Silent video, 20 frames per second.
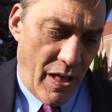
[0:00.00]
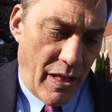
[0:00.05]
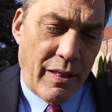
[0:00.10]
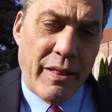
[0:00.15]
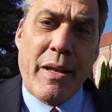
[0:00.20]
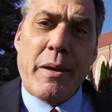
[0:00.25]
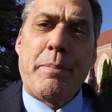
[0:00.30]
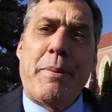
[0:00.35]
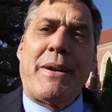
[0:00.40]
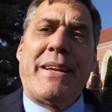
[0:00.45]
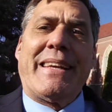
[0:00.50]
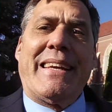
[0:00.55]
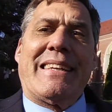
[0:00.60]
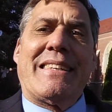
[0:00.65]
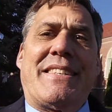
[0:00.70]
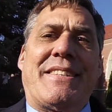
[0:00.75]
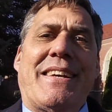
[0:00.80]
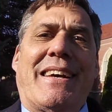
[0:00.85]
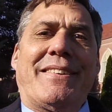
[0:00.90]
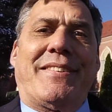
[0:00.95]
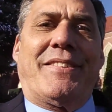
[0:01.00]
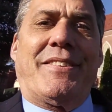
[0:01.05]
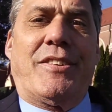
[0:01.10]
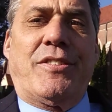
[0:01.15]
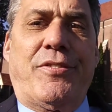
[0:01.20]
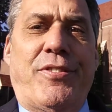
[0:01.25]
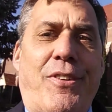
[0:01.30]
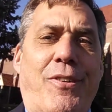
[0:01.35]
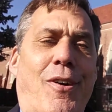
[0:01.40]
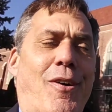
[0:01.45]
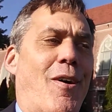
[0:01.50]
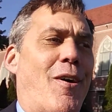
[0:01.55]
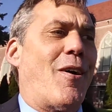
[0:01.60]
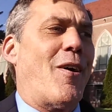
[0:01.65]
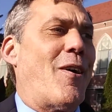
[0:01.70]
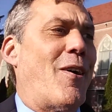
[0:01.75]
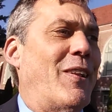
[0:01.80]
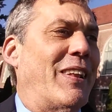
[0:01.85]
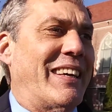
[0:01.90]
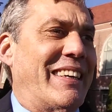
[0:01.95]
Liberty and justice for
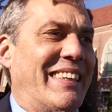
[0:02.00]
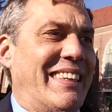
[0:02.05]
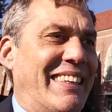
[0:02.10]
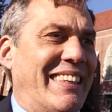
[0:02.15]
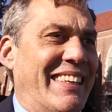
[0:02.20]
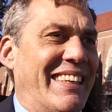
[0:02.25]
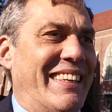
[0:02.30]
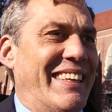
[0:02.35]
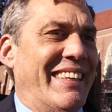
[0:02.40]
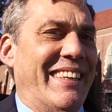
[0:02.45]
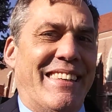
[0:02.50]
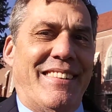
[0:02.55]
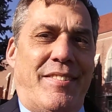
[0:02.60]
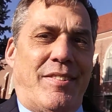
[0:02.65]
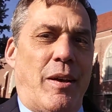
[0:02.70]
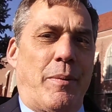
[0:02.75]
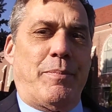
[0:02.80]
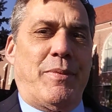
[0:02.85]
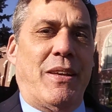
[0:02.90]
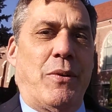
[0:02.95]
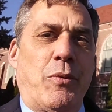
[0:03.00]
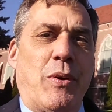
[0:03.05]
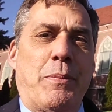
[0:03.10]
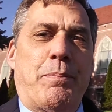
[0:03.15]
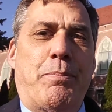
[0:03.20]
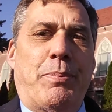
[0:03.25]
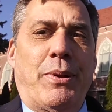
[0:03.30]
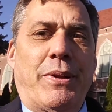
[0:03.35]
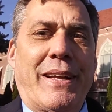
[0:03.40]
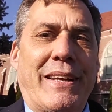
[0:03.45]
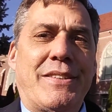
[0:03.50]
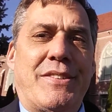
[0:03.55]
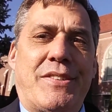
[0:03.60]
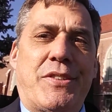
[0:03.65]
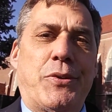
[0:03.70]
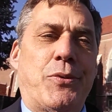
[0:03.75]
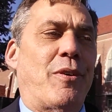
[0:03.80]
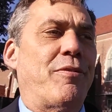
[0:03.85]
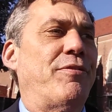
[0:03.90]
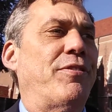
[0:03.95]
all is something we pledge
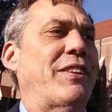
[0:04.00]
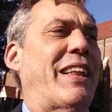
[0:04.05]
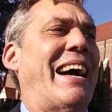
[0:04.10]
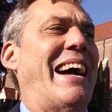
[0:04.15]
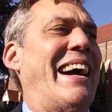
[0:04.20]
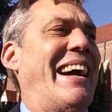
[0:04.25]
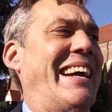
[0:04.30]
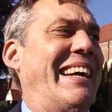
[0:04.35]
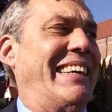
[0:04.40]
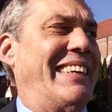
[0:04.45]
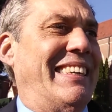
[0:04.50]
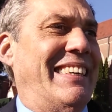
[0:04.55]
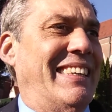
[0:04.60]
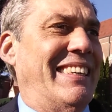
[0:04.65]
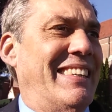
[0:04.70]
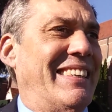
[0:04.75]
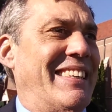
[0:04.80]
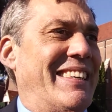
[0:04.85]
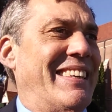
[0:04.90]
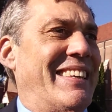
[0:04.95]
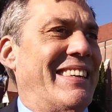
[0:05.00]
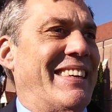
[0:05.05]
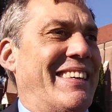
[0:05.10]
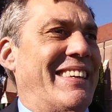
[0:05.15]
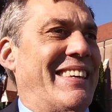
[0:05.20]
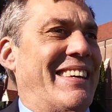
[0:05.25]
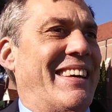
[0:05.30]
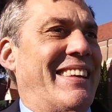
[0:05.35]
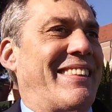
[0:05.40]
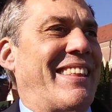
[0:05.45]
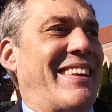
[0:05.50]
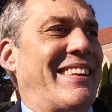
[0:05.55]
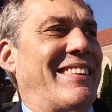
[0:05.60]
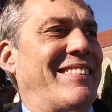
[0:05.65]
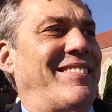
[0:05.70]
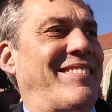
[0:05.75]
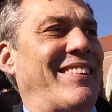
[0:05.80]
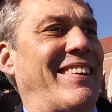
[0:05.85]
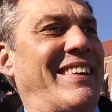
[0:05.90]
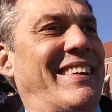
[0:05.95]
to a flag that
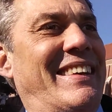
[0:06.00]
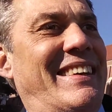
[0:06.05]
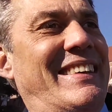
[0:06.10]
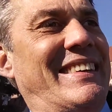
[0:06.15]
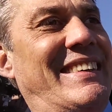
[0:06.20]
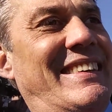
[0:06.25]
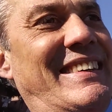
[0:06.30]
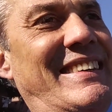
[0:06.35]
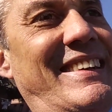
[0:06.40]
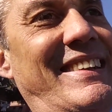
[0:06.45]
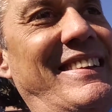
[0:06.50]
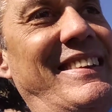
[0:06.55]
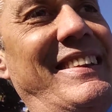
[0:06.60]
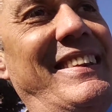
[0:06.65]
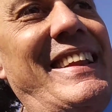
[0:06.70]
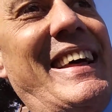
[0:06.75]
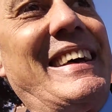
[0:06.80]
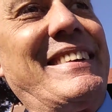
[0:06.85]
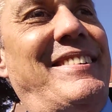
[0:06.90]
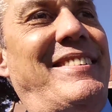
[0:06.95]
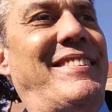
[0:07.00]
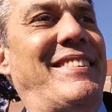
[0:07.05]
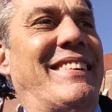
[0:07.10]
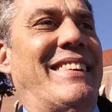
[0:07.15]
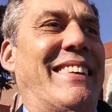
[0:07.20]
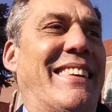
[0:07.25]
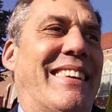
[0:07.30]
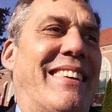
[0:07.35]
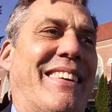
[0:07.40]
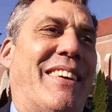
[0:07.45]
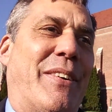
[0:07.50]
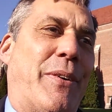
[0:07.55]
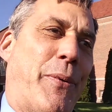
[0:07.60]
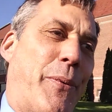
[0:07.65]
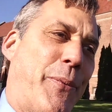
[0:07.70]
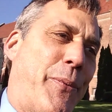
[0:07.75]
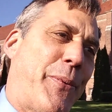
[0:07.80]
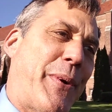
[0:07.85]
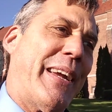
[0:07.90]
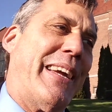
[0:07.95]
is less
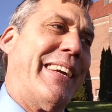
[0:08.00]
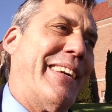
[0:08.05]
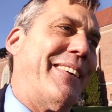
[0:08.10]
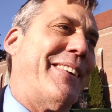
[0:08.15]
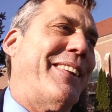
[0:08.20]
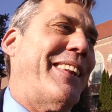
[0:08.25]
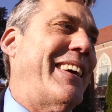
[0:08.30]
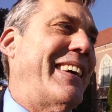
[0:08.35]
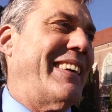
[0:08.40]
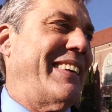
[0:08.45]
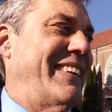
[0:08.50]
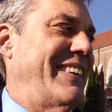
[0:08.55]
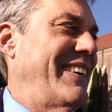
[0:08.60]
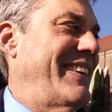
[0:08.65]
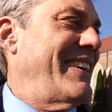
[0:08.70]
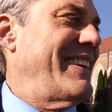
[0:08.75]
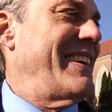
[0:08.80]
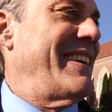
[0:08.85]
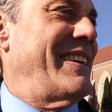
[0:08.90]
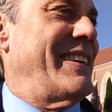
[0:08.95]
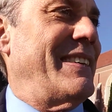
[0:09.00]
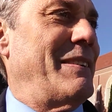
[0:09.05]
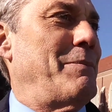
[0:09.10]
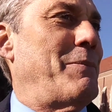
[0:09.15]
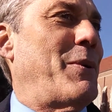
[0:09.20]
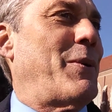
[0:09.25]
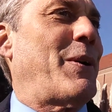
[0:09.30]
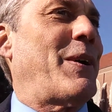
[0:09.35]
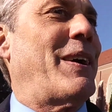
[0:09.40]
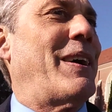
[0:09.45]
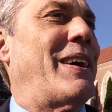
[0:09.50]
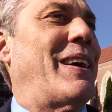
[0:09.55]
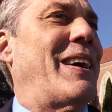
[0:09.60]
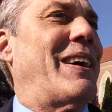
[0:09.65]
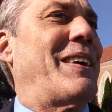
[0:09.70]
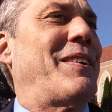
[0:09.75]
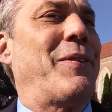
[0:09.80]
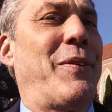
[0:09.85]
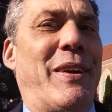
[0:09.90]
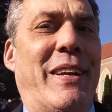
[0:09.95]
real and more
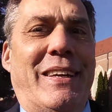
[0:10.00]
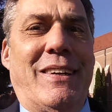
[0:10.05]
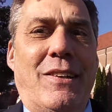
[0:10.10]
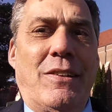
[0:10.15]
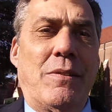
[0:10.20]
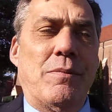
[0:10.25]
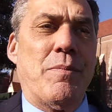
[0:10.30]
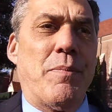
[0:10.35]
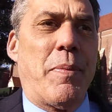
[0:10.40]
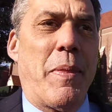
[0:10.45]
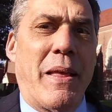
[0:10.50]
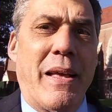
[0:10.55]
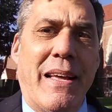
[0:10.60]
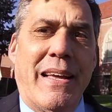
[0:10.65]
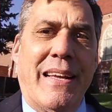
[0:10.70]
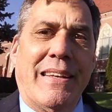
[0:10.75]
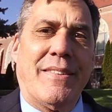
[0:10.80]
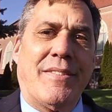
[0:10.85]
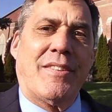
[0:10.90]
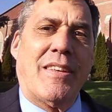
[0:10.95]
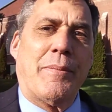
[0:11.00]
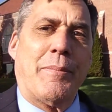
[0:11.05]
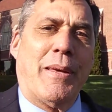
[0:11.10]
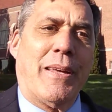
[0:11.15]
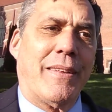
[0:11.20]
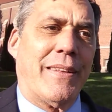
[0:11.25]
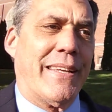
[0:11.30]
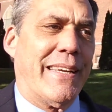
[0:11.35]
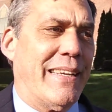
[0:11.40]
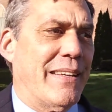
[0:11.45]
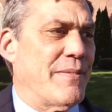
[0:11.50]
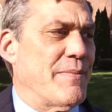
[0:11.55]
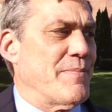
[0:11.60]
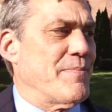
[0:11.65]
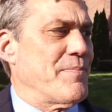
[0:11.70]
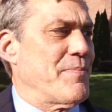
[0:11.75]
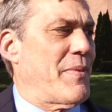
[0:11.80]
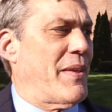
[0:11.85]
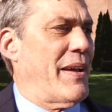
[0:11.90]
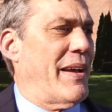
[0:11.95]
unreal, seemingly
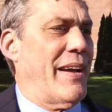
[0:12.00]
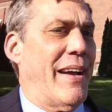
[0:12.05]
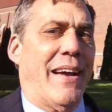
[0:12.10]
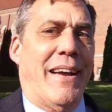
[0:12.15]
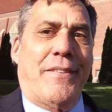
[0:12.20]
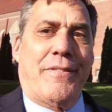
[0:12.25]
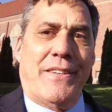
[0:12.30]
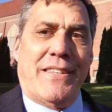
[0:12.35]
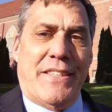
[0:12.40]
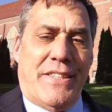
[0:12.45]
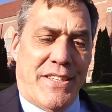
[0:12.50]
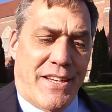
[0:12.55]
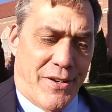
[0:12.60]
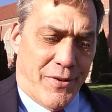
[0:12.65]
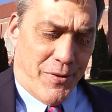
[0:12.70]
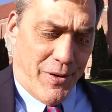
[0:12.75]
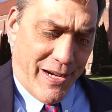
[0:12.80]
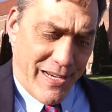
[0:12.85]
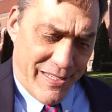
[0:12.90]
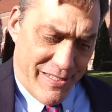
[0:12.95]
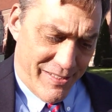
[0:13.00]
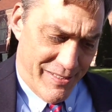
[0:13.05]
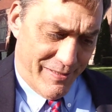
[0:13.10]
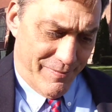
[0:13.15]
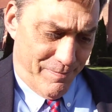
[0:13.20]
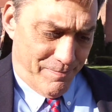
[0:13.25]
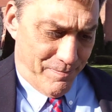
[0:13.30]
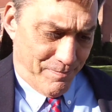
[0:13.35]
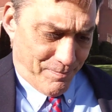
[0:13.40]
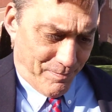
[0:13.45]
every generation.